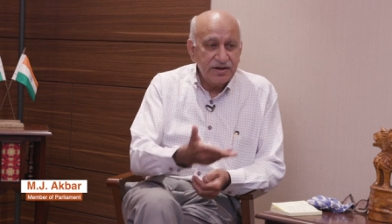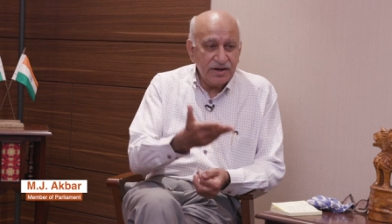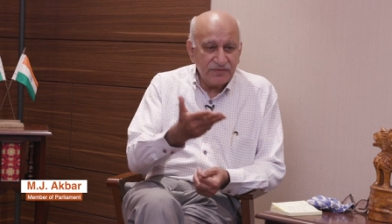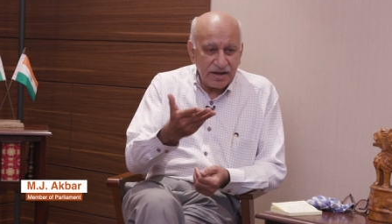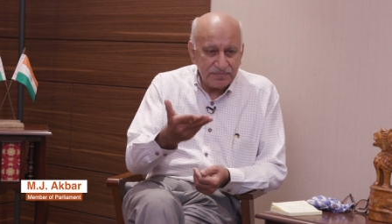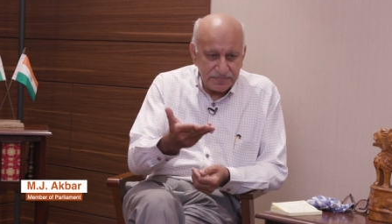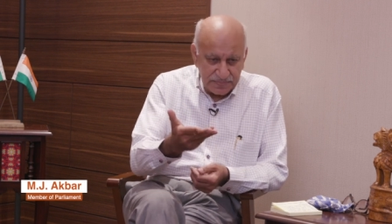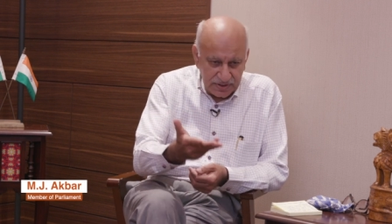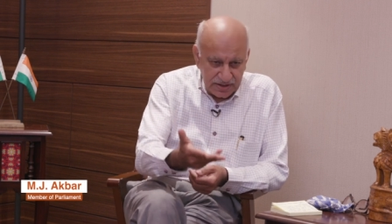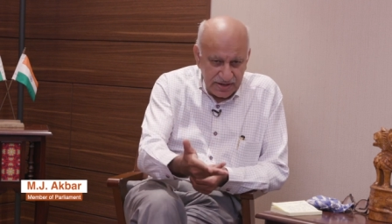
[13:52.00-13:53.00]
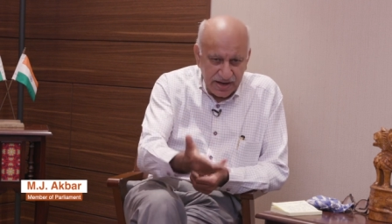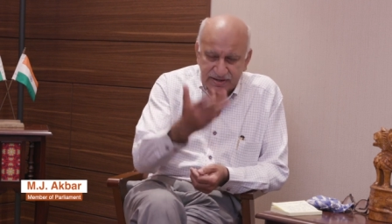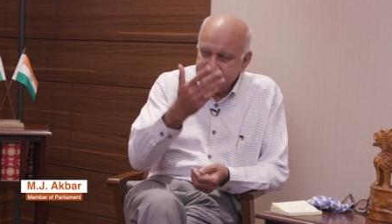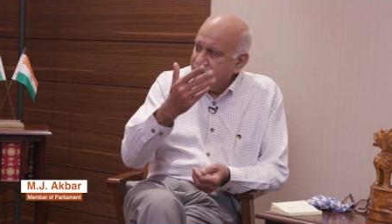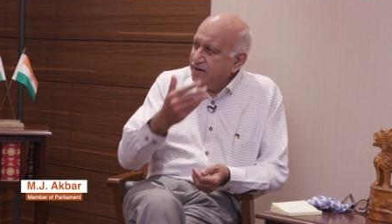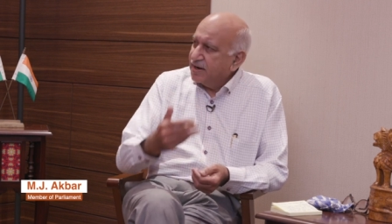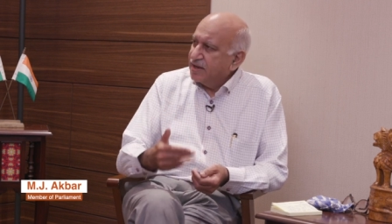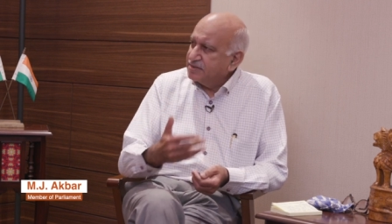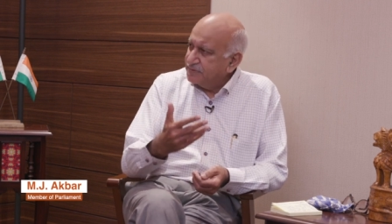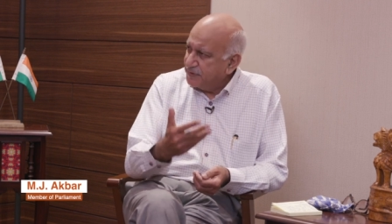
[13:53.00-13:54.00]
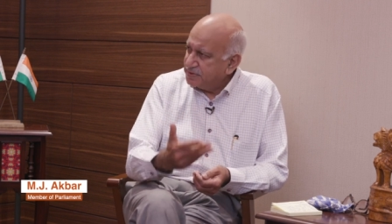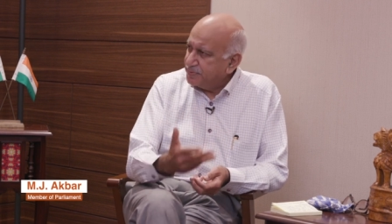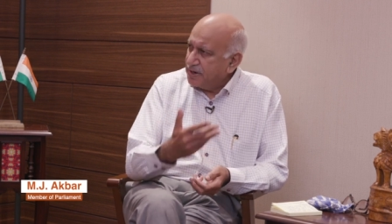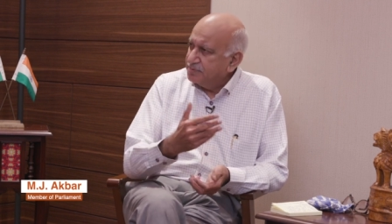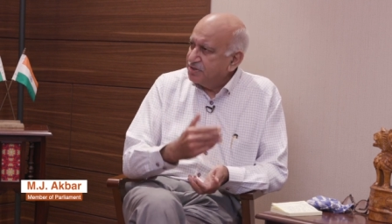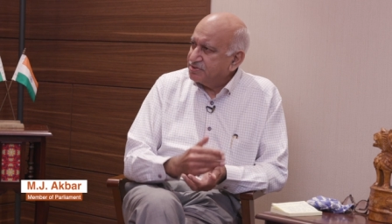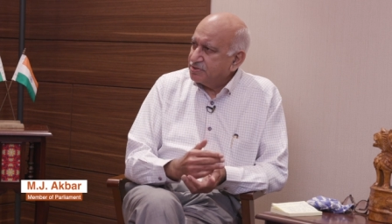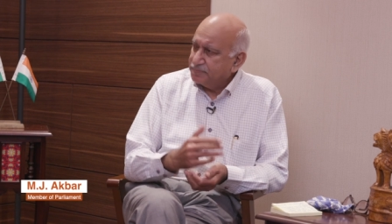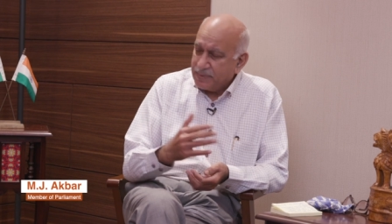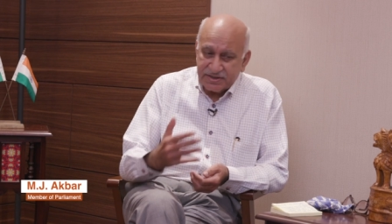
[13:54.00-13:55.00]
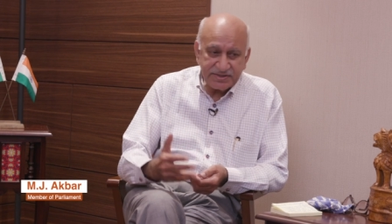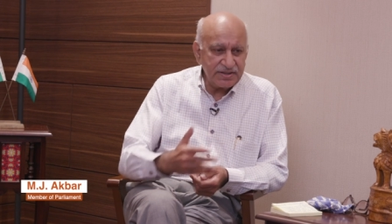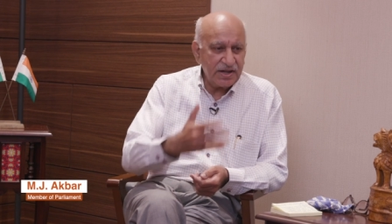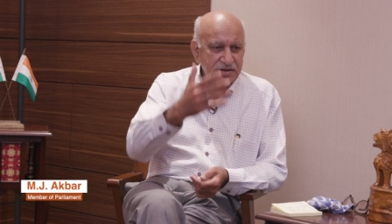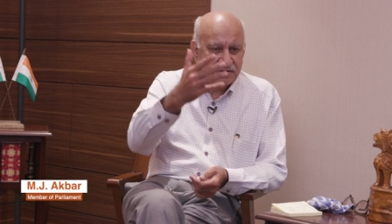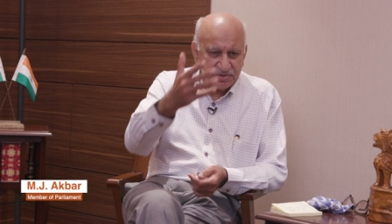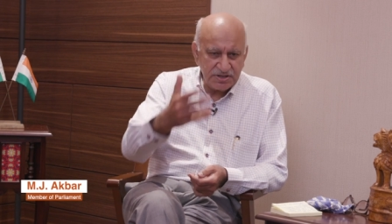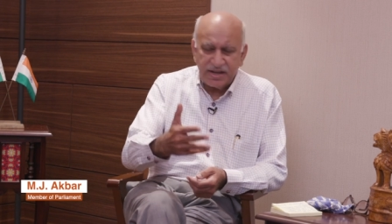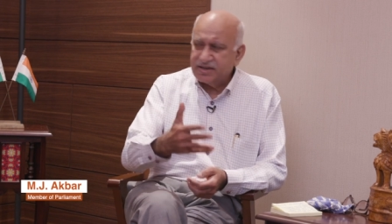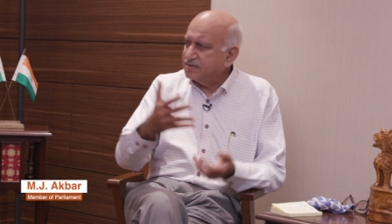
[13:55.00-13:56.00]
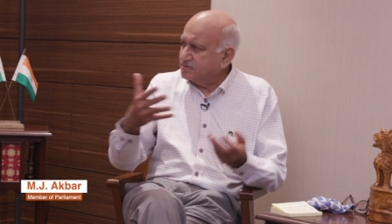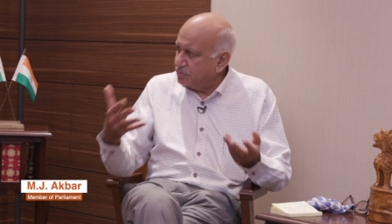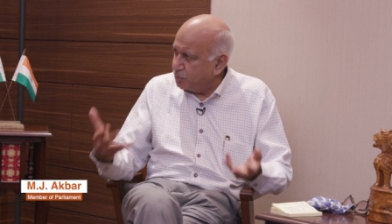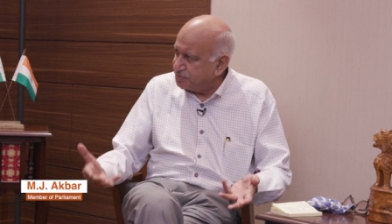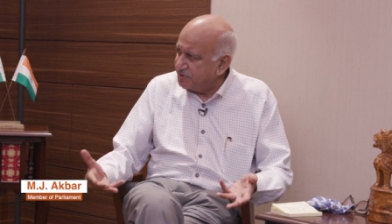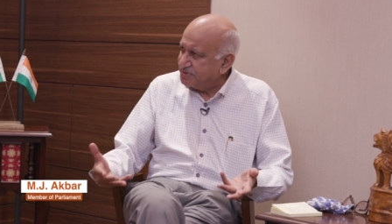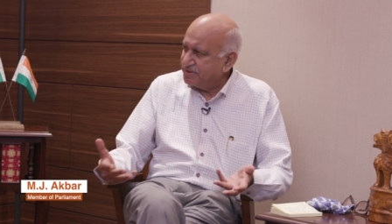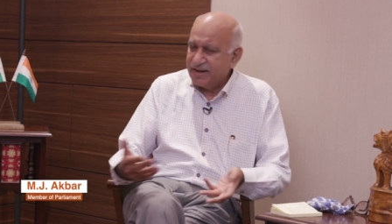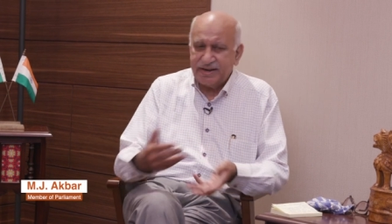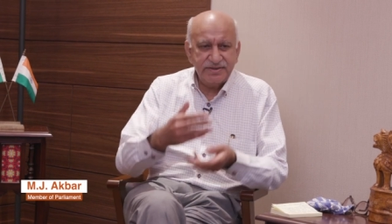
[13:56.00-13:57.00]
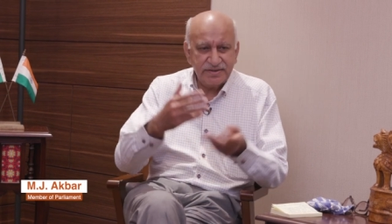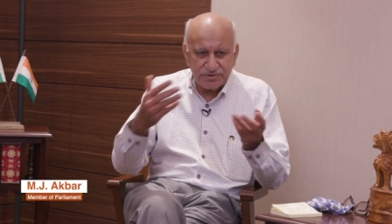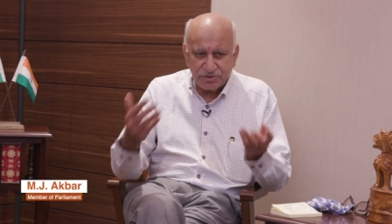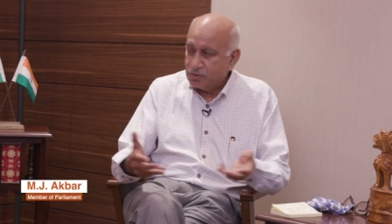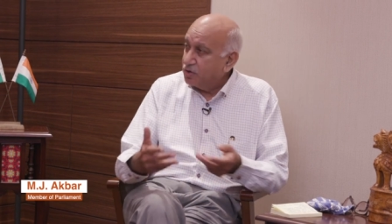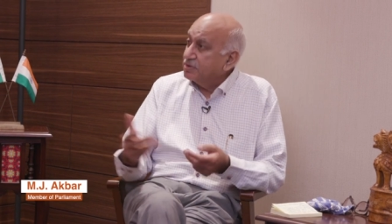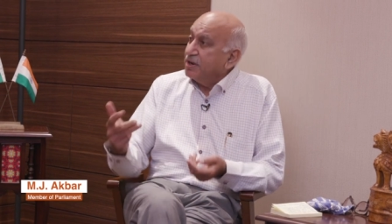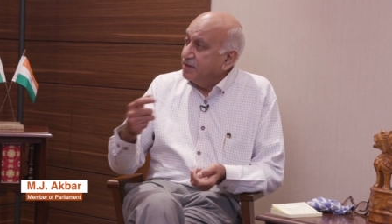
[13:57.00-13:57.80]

Nawab Liaquat Ali Khan, the first Prime Minister of Pakistan, Jinnah's closest aide and so on,